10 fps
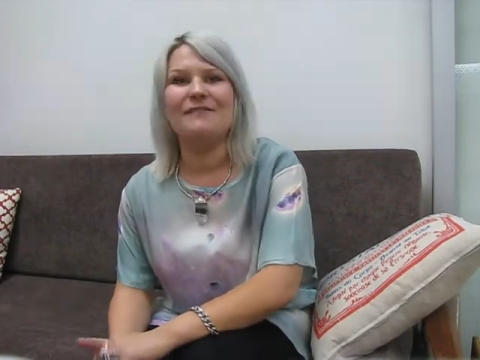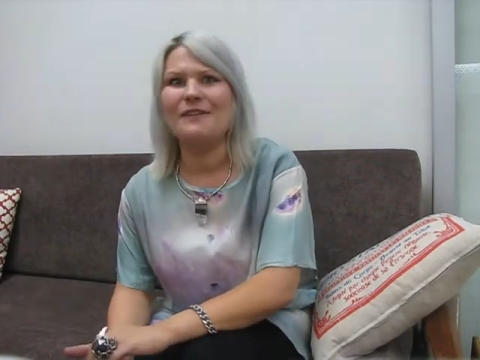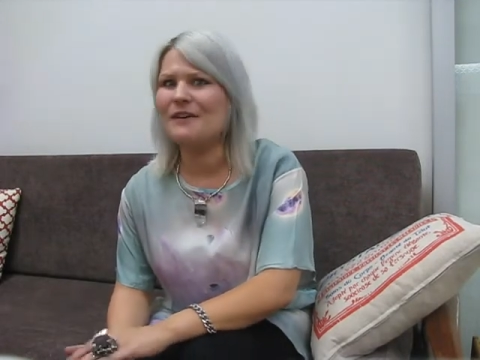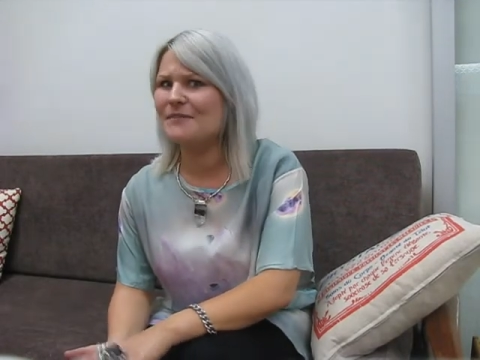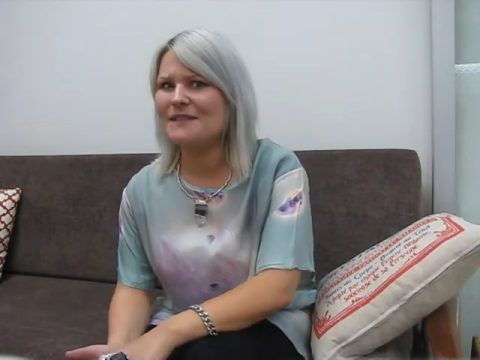
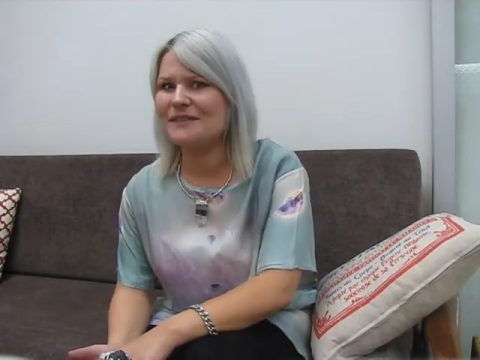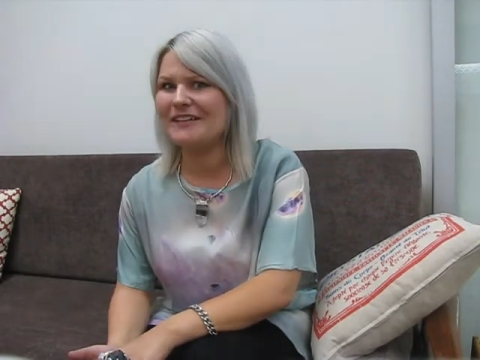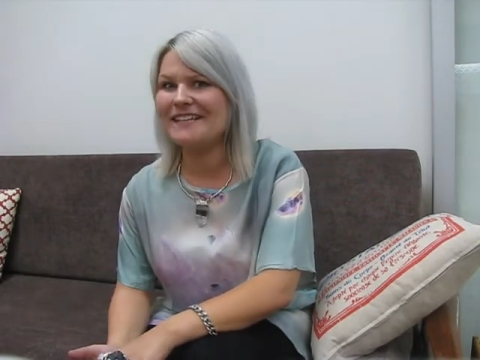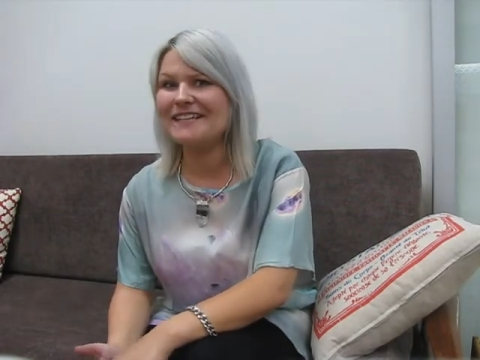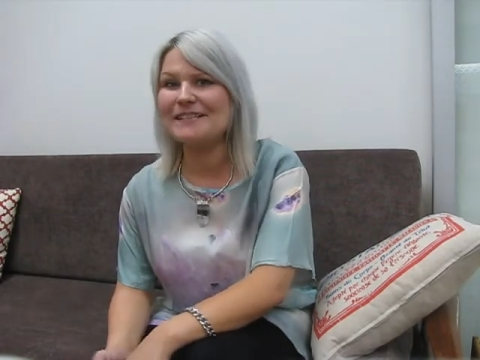Very
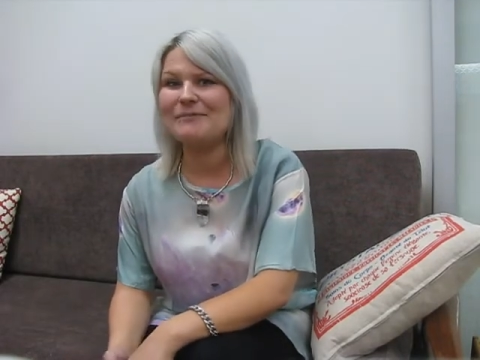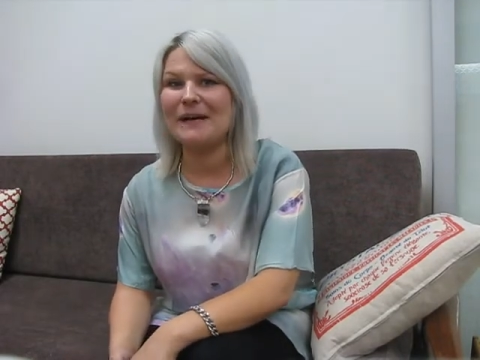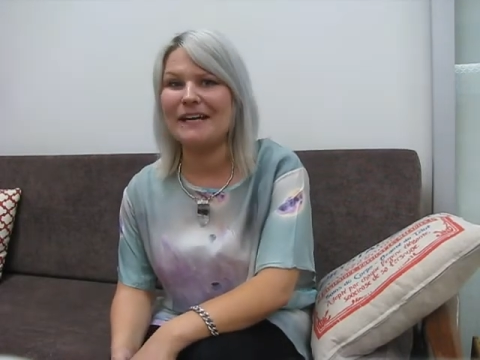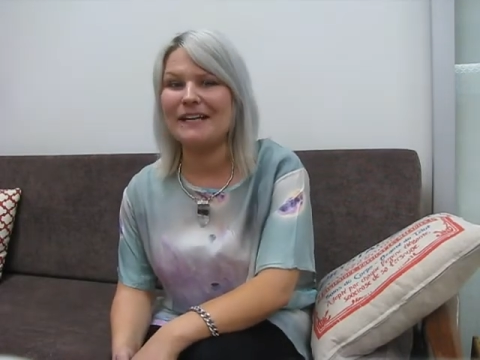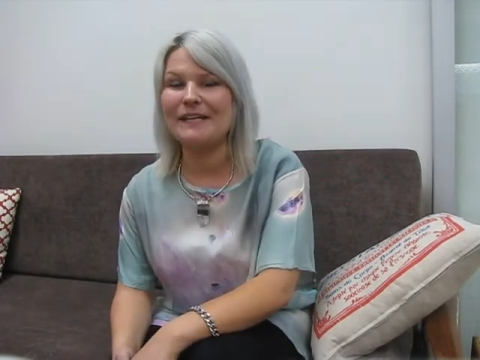mysterious,
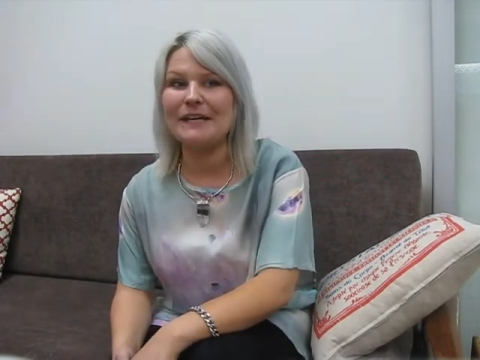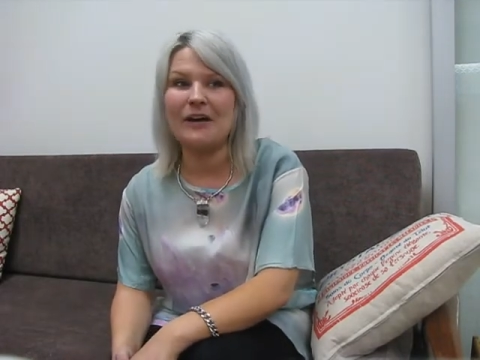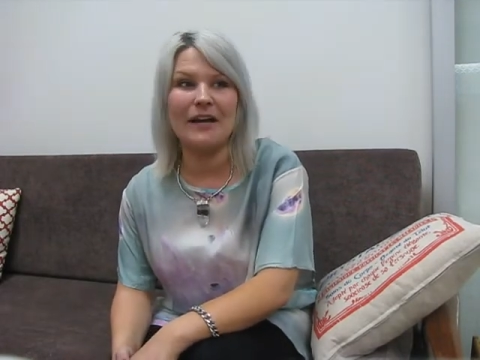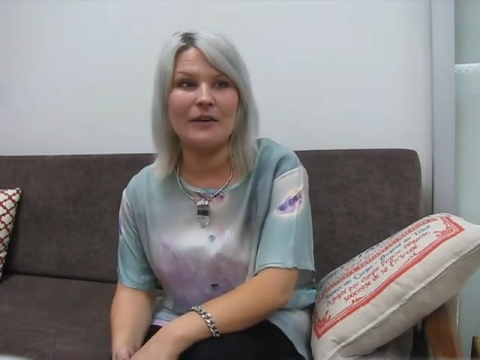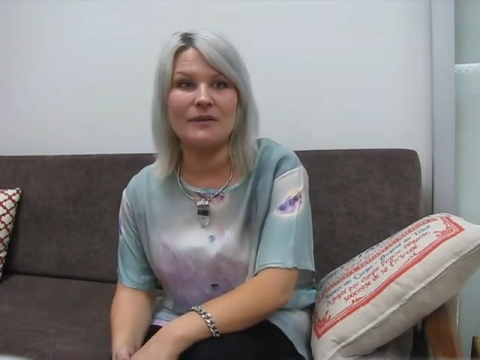but
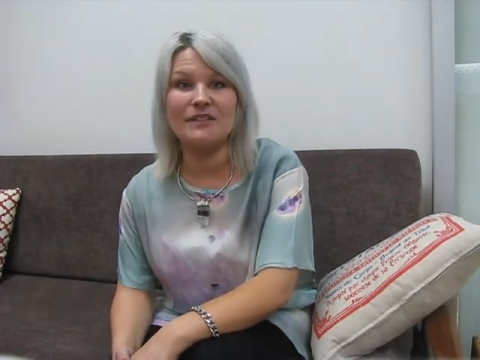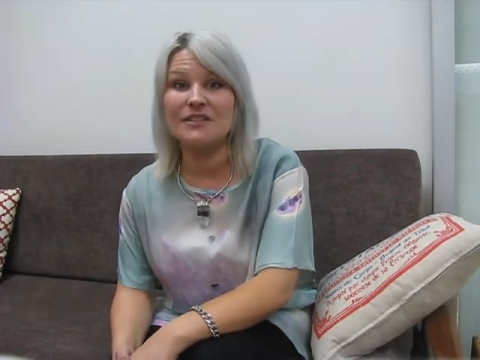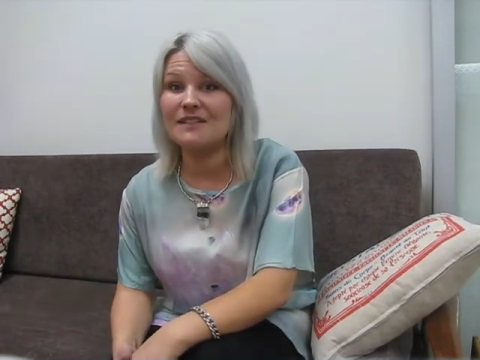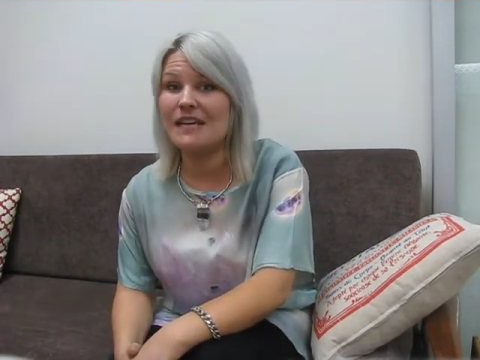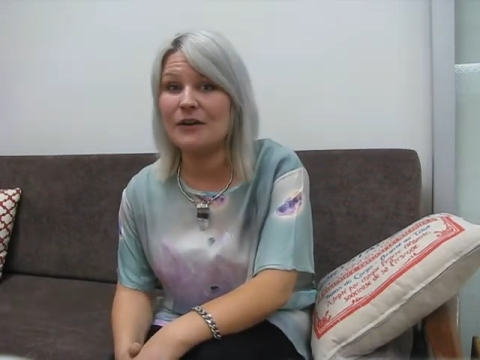I was
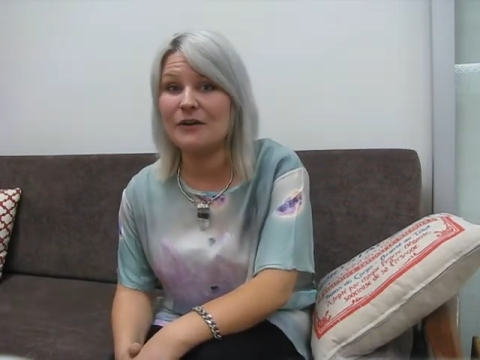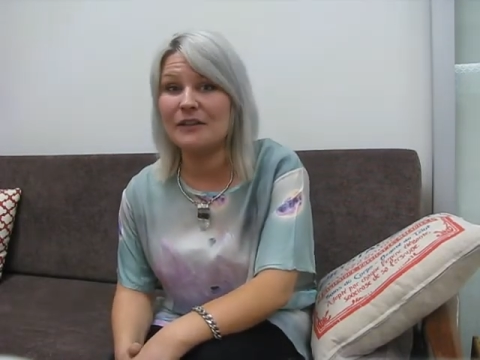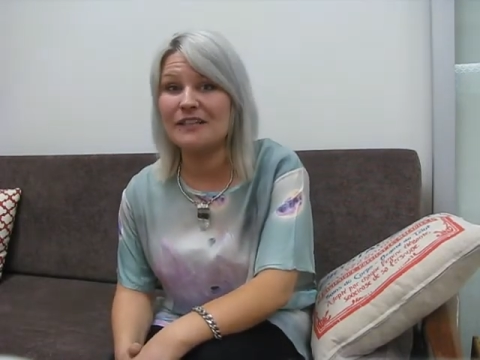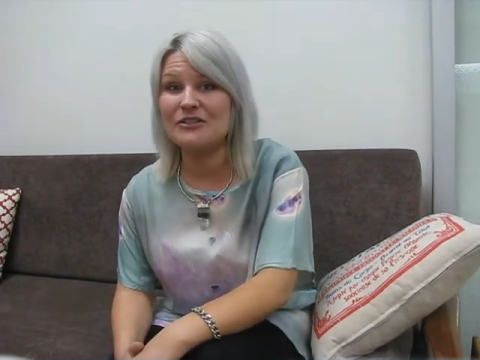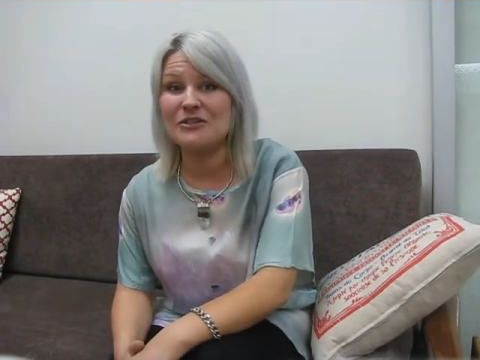just out of
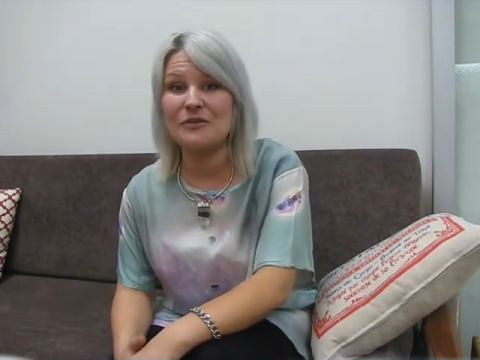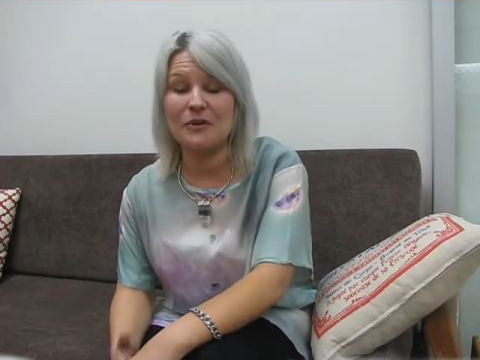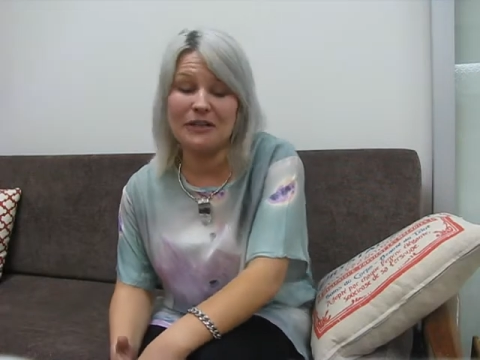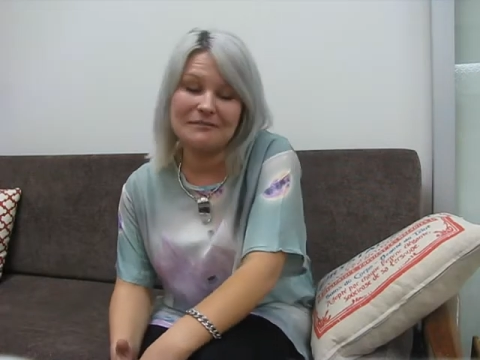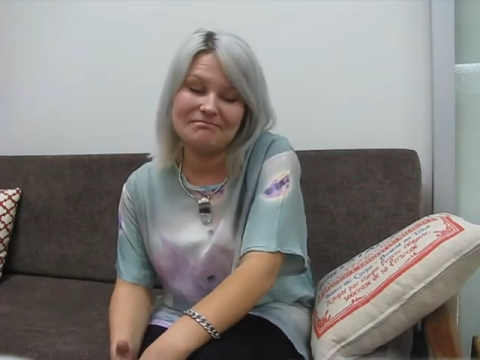college and
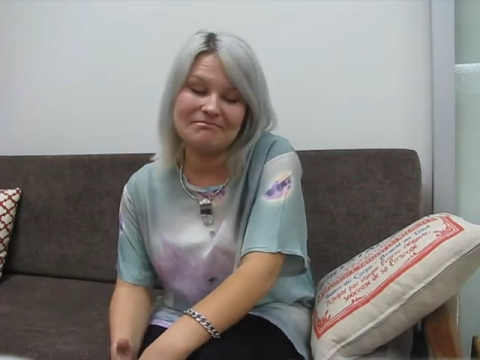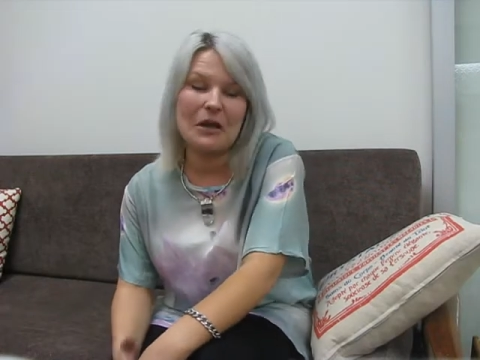thought,